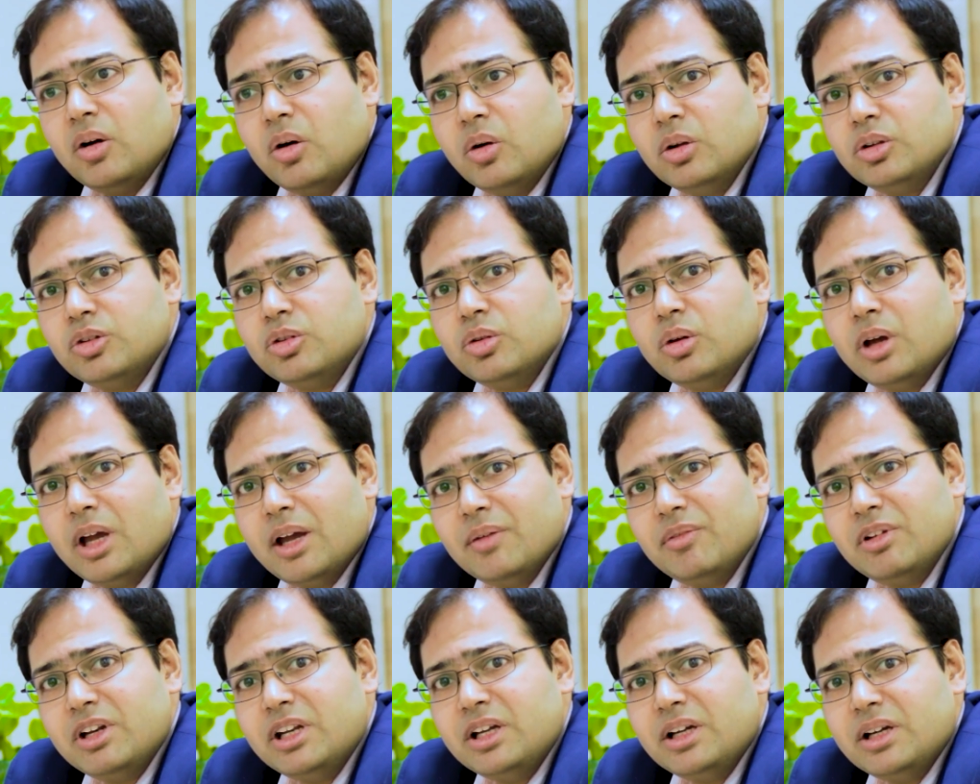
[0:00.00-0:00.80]
also
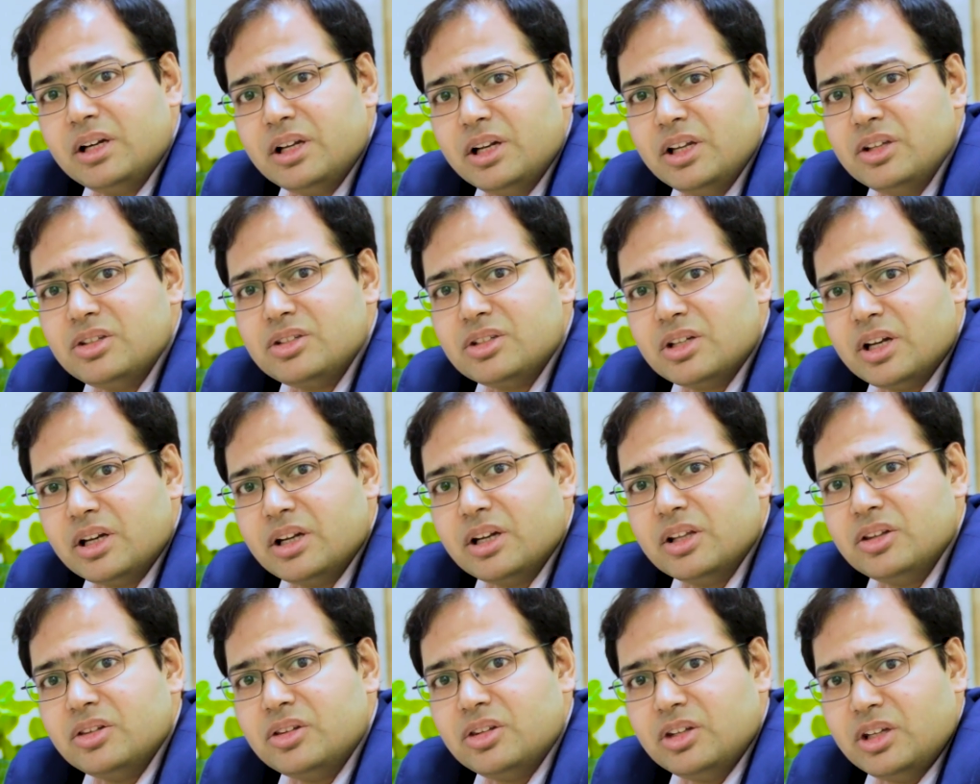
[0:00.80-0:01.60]
have an increased
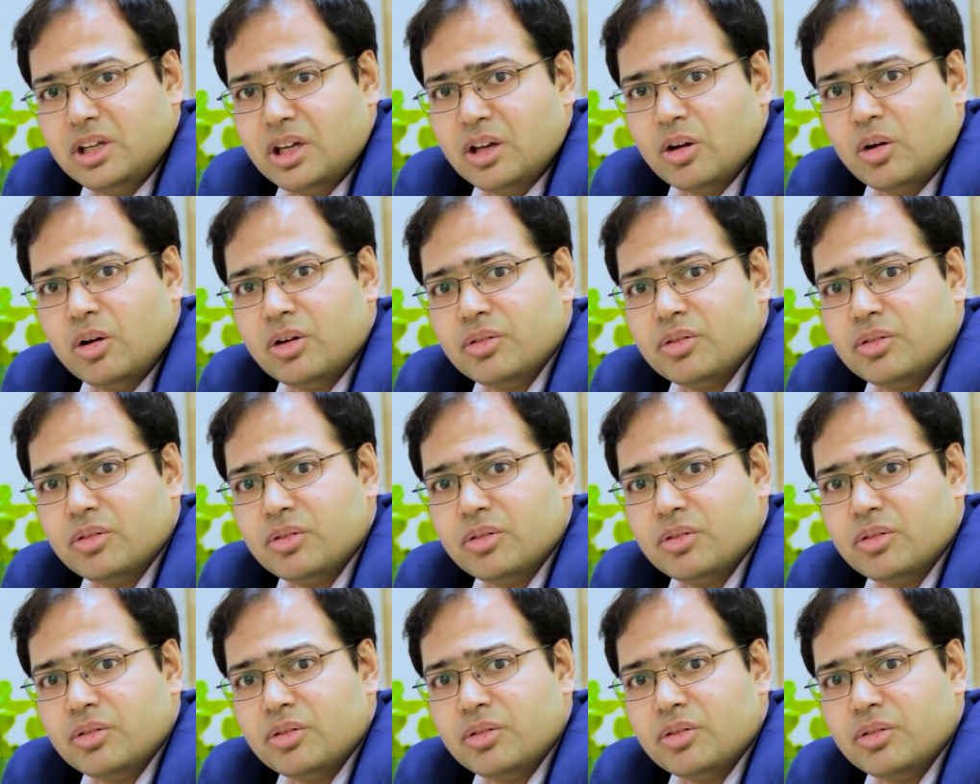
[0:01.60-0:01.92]
tendency